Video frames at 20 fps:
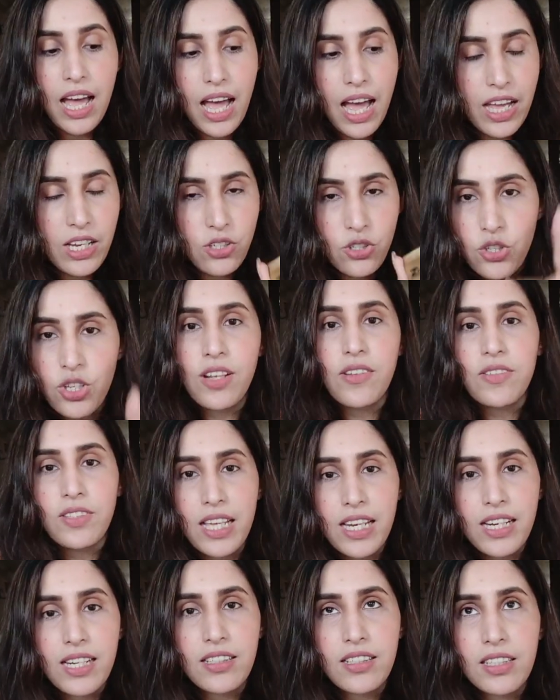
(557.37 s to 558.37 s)
I should have
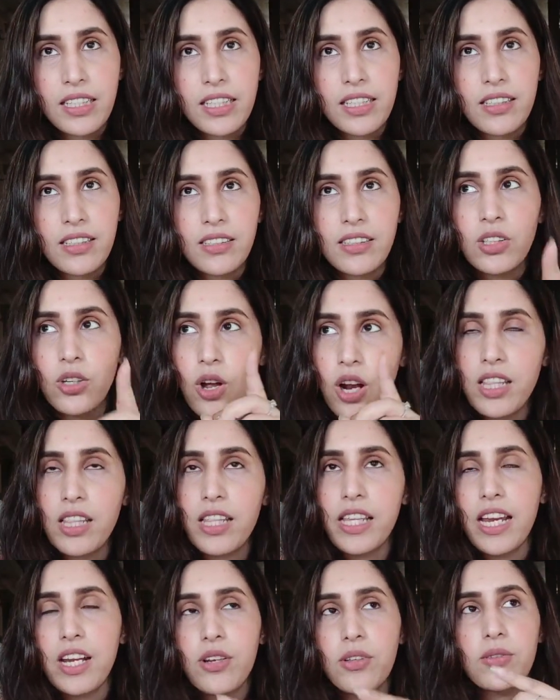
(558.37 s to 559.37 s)
said it earlier, not at
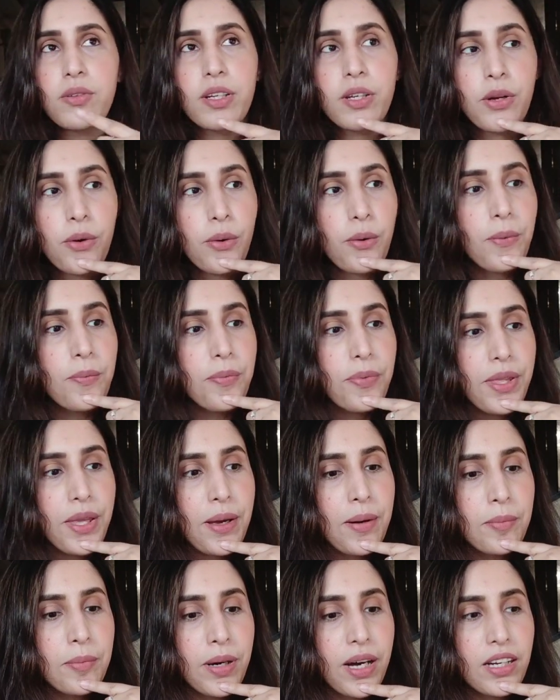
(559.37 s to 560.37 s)
the end of the video,
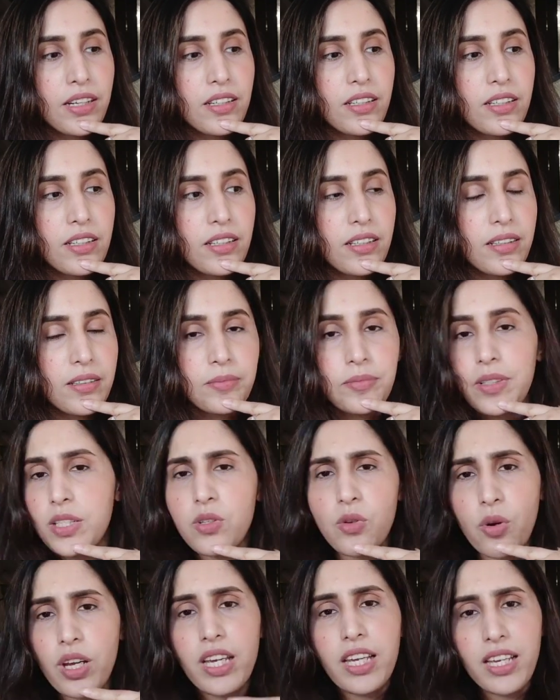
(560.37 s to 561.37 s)
but
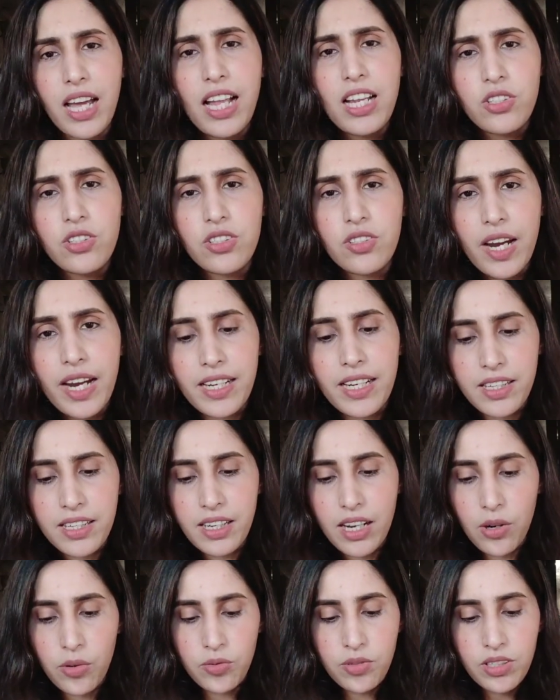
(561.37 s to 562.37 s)
it's okay. I'll just write it
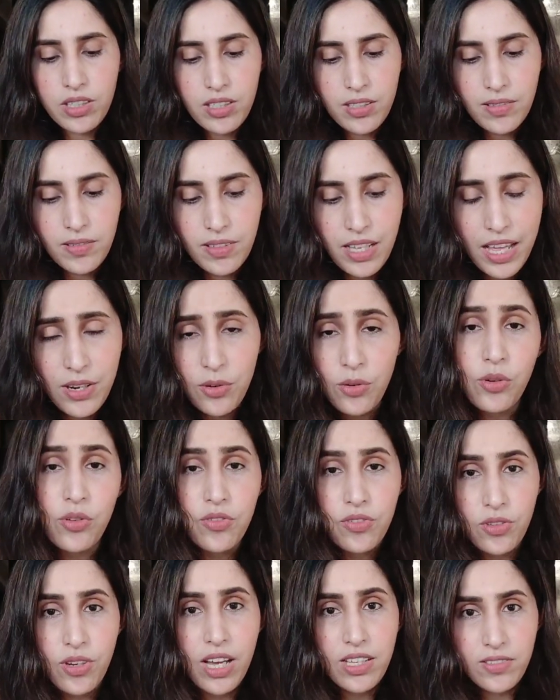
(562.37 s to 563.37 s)
down. I don't know
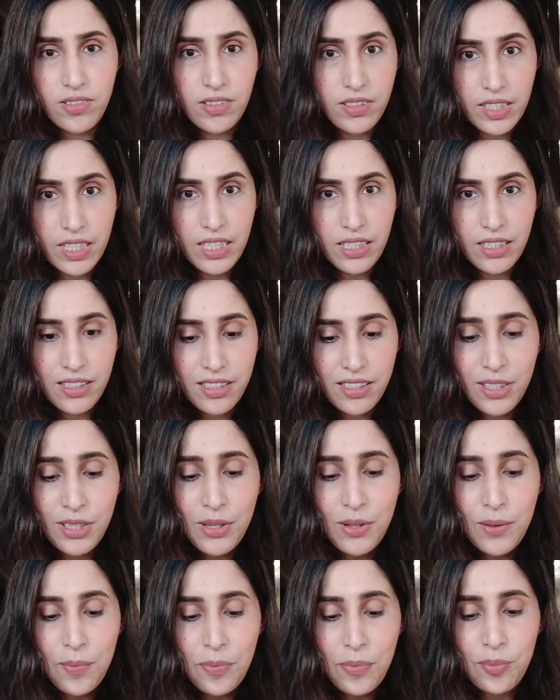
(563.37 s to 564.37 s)
if you guys will read it,
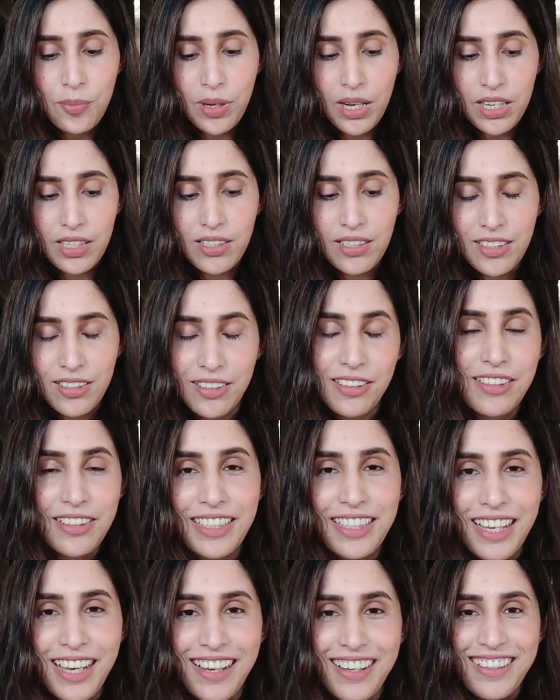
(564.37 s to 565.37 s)
but
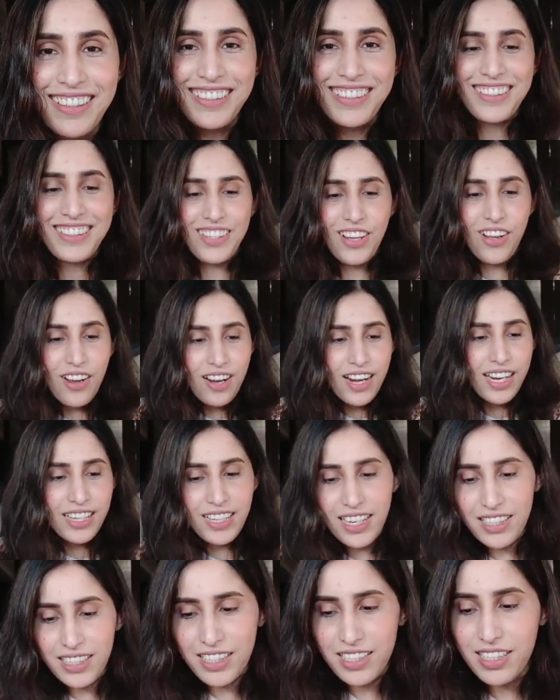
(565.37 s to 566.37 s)
yeah. All
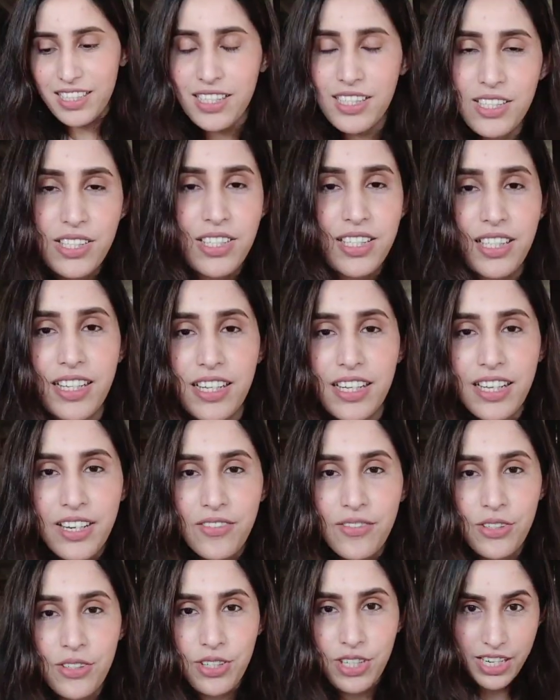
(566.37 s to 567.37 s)
right, this is
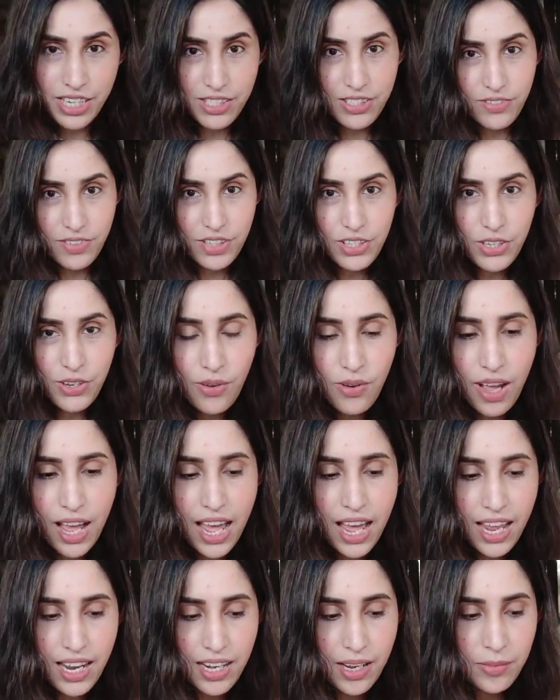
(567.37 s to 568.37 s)
it for today's video,
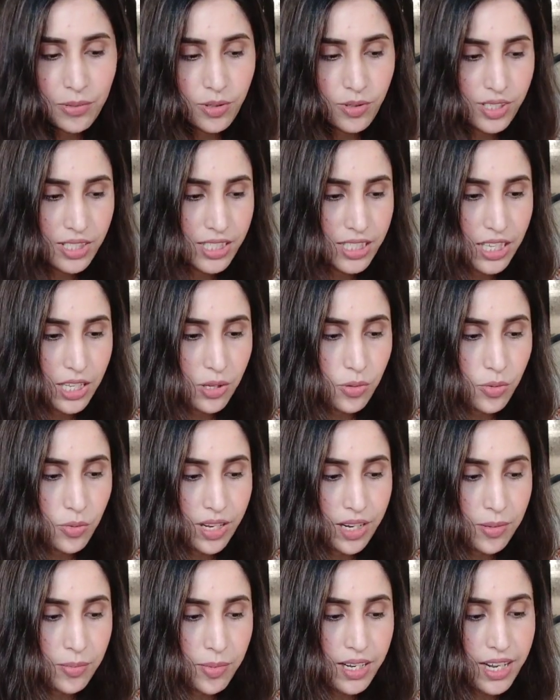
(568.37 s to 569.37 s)
and I'm going to see you
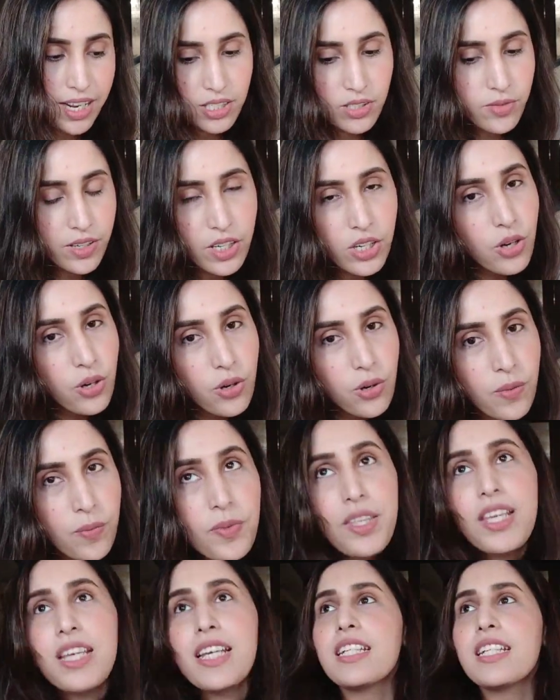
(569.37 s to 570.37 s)
in my next video.
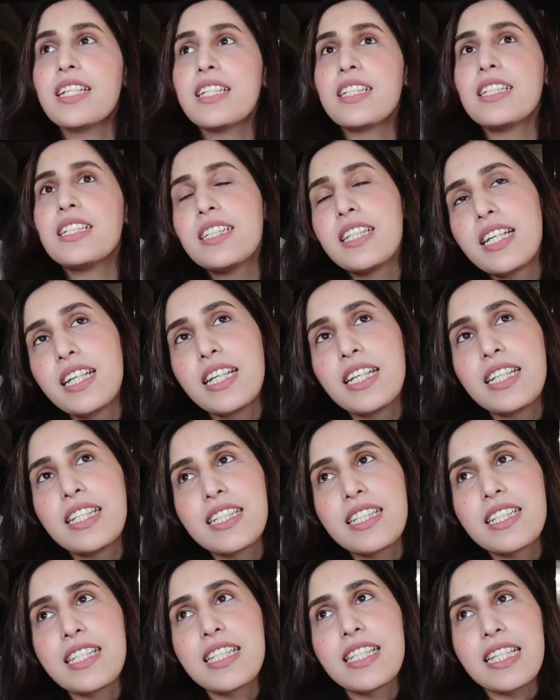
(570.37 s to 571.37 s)
Till
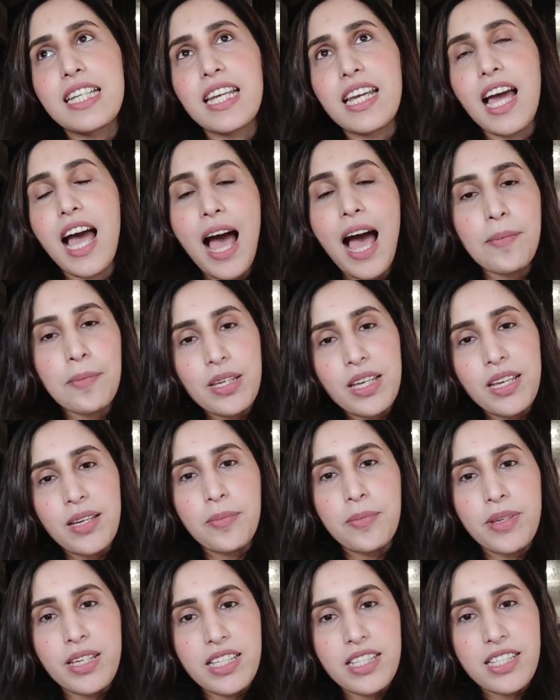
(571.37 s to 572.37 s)
then, stay happy,
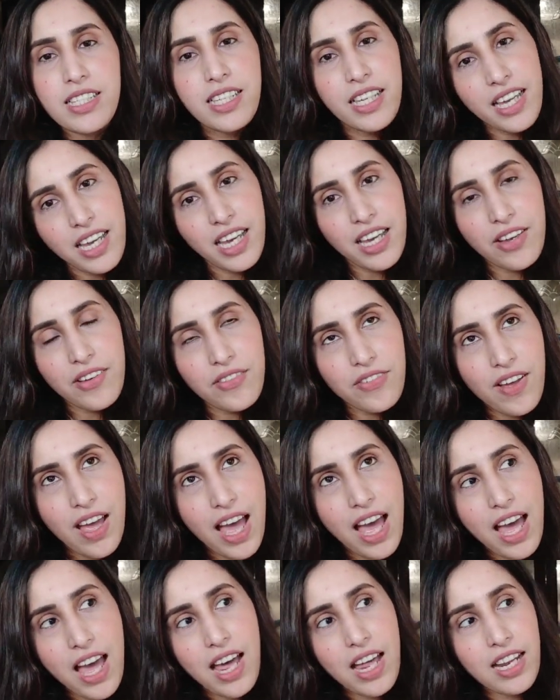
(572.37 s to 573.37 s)
be safe,
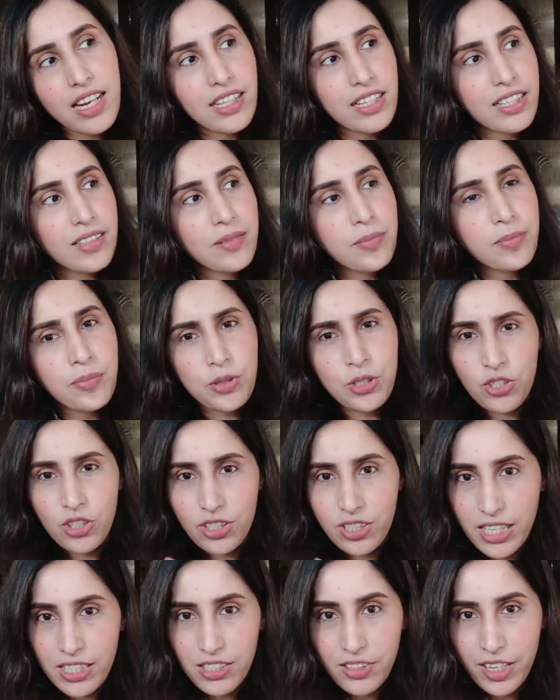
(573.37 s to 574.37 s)
and put your
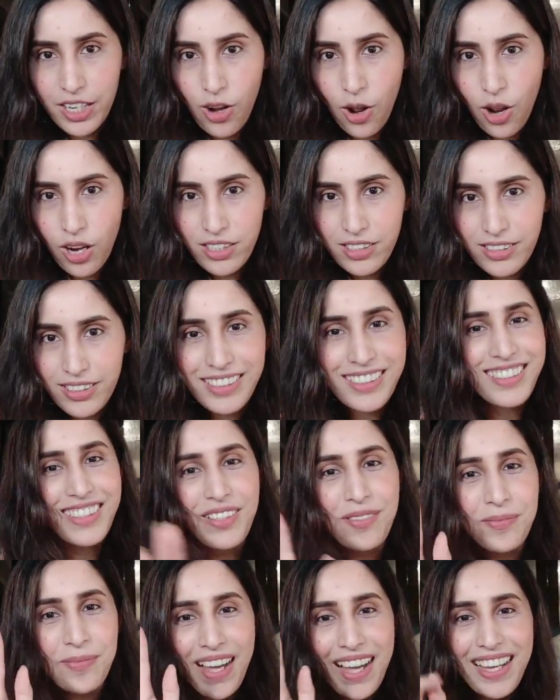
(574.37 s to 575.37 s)
sunscreen on.
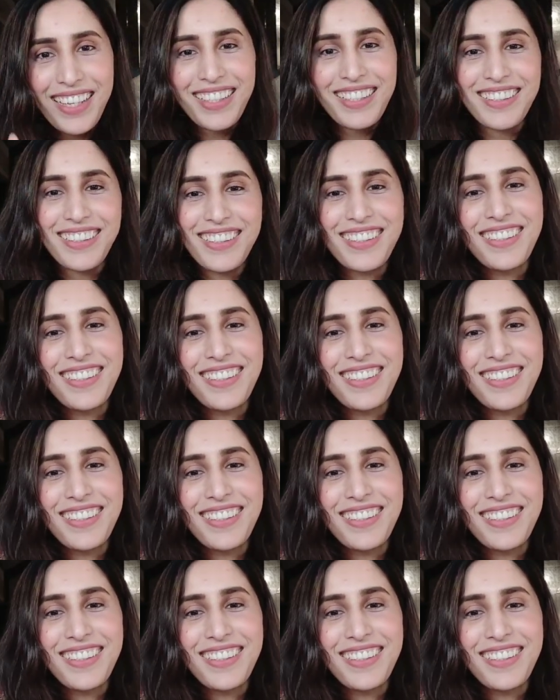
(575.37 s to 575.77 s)
Bye.